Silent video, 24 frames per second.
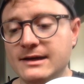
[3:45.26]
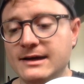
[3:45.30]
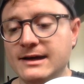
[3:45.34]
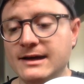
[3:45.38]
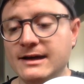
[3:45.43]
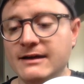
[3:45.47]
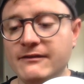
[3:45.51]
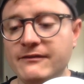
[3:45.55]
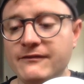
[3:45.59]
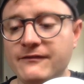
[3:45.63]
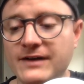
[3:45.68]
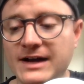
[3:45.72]

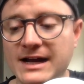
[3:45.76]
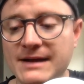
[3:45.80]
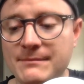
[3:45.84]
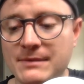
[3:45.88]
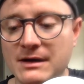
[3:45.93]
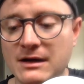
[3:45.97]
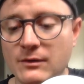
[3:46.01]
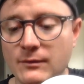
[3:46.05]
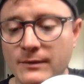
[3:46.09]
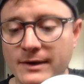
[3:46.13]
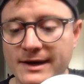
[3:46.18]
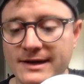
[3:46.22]
I fight
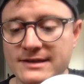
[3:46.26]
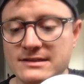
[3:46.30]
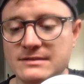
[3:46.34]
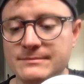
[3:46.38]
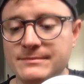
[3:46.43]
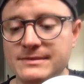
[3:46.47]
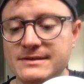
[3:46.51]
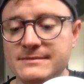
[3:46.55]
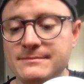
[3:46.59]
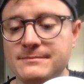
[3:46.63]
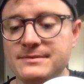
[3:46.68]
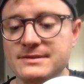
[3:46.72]
my way to
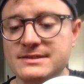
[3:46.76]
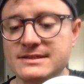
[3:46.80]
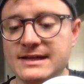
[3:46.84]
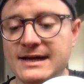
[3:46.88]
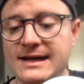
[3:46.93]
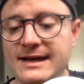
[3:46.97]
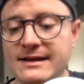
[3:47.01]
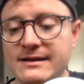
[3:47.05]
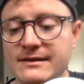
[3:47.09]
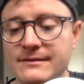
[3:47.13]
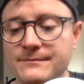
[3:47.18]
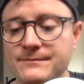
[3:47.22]
be
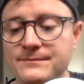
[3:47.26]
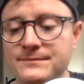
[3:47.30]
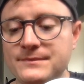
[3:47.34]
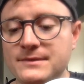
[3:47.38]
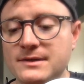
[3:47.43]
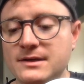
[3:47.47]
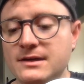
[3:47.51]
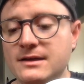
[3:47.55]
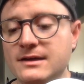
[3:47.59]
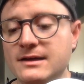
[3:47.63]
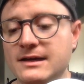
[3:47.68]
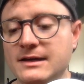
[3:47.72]
beside him,
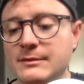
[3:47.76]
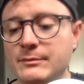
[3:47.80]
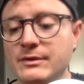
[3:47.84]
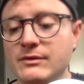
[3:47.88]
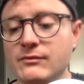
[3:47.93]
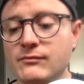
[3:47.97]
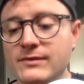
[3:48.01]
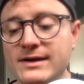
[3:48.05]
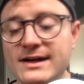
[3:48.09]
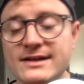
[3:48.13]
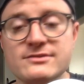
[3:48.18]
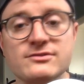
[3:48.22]
and we
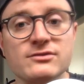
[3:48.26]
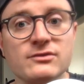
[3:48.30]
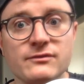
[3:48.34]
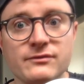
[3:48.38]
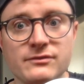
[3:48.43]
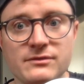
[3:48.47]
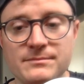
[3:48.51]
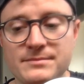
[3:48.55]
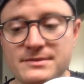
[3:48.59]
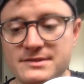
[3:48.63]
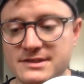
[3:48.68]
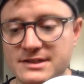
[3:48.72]
wrestle
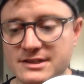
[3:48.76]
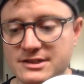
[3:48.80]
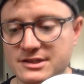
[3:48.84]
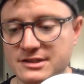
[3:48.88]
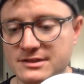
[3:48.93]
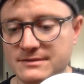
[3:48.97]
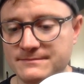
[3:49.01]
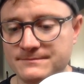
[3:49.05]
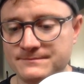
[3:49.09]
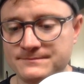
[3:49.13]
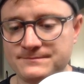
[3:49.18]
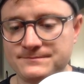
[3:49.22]
for
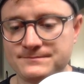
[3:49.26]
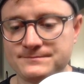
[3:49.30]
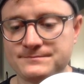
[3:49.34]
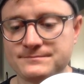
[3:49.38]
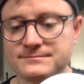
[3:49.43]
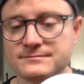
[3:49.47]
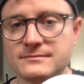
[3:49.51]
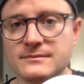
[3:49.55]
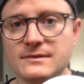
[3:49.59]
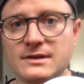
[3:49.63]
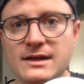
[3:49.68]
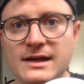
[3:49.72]
position.
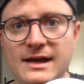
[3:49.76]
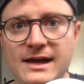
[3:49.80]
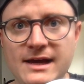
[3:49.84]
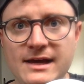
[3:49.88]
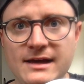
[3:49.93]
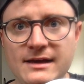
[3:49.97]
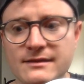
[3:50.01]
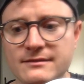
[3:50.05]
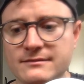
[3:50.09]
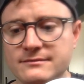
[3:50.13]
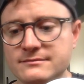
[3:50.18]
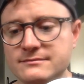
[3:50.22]

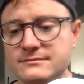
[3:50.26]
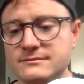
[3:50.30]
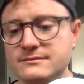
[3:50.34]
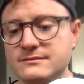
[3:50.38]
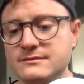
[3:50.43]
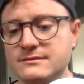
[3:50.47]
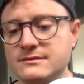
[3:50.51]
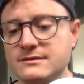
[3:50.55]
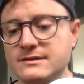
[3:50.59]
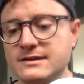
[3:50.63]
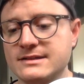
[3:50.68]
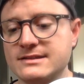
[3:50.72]
Hey!
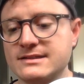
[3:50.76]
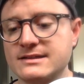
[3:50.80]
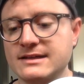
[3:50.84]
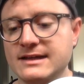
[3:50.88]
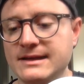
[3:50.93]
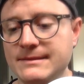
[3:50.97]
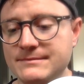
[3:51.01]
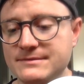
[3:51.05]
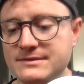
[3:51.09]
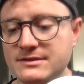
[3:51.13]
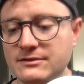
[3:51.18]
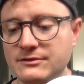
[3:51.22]

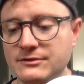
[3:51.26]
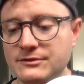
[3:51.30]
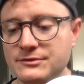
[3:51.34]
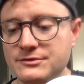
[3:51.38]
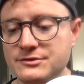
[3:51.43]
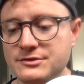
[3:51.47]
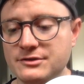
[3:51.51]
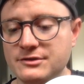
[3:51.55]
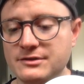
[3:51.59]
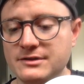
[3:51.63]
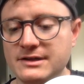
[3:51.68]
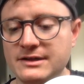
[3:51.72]
exclaims the
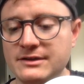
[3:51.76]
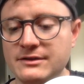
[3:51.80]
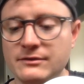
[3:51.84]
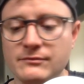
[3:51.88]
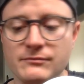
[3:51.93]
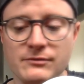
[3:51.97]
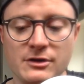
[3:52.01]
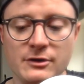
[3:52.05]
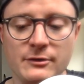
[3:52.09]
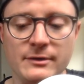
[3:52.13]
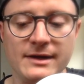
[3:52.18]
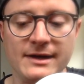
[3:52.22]
loser in the
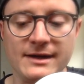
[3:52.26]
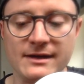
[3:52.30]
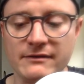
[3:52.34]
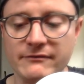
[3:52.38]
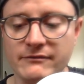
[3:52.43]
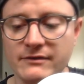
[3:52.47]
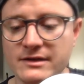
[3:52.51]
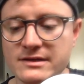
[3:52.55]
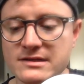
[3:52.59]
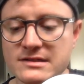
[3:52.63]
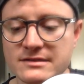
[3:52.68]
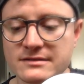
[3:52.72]
row ahead
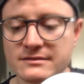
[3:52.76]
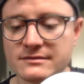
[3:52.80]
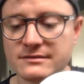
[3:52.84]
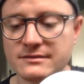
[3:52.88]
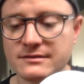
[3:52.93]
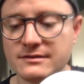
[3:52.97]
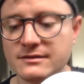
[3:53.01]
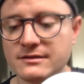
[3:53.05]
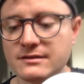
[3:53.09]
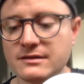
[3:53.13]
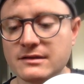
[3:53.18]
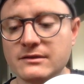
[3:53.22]
of us,
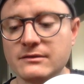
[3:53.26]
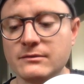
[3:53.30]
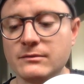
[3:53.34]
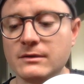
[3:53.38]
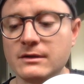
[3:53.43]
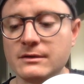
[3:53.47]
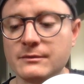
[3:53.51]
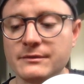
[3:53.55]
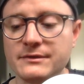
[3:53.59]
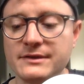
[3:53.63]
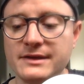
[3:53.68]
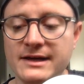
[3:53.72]
the
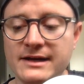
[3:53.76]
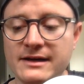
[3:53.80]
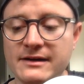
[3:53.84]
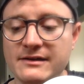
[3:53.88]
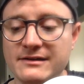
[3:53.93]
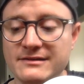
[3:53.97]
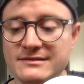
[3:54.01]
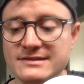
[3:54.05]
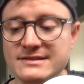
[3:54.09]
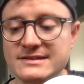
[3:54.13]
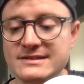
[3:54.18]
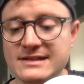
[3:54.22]
one with
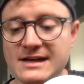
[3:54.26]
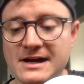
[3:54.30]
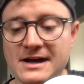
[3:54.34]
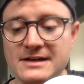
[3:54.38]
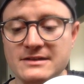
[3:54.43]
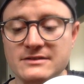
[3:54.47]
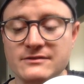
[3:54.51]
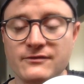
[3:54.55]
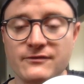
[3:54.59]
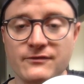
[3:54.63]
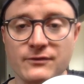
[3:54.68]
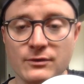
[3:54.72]
Aaron's
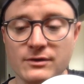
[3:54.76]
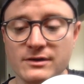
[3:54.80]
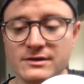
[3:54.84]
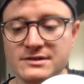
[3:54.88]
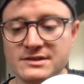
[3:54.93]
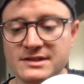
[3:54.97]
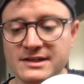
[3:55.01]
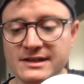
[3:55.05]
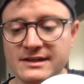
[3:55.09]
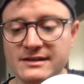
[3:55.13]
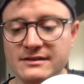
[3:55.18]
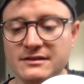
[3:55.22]
size
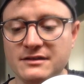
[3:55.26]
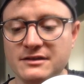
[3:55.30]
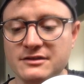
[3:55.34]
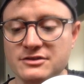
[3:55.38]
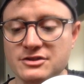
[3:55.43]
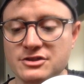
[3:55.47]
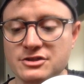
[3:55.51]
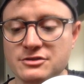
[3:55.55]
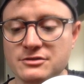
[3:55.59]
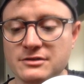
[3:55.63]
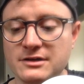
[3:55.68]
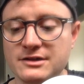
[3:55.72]
14
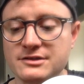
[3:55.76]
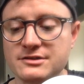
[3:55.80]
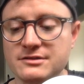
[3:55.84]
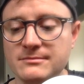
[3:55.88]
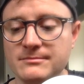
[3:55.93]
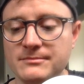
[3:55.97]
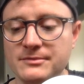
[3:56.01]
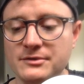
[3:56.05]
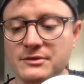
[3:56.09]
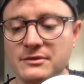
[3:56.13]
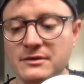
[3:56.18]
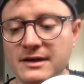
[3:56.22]
construction
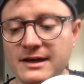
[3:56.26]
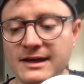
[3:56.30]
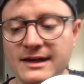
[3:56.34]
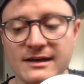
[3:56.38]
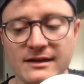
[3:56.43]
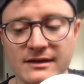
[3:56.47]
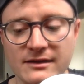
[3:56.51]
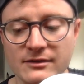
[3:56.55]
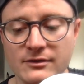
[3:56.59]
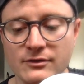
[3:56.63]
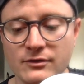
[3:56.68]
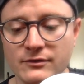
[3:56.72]
boot
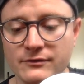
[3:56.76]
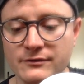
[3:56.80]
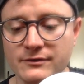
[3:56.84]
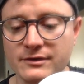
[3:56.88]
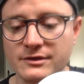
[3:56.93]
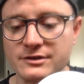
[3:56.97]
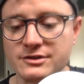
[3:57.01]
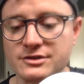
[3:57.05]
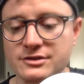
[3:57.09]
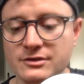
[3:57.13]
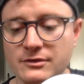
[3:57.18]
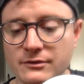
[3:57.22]
hanging over
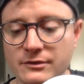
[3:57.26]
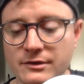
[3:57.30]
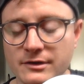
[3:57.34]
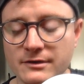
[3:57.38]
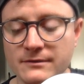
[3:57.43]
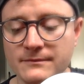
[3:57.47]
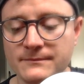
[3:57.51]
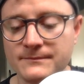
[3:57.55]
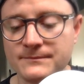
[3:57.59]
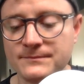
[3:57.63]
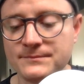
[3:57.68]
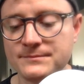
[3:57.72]
his
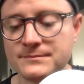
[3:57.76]
shoulder.